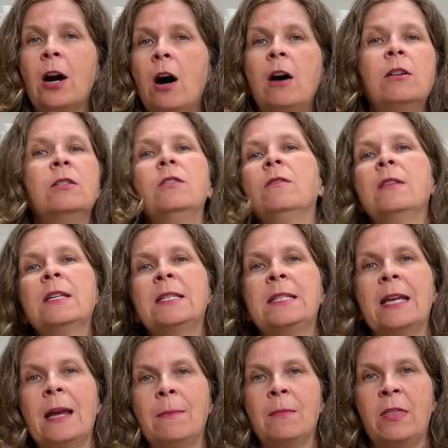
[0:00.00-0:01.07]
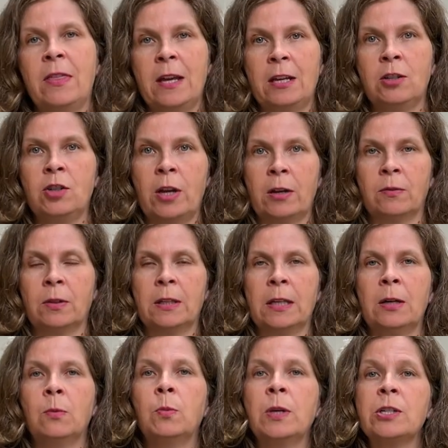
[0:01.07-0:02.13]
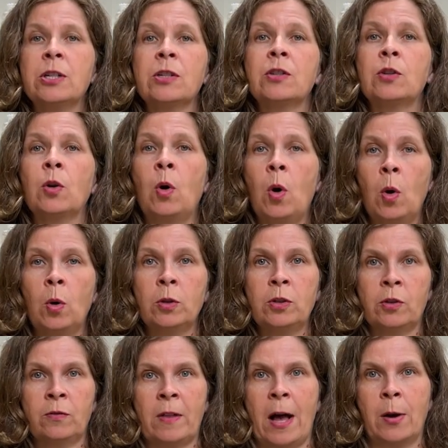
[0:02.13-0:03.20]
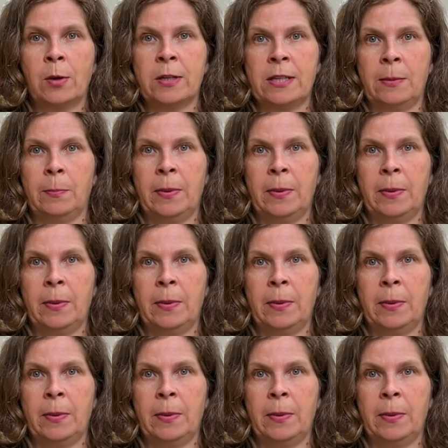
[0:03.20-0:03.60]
all do the same thing generally, which is to hold your flowers in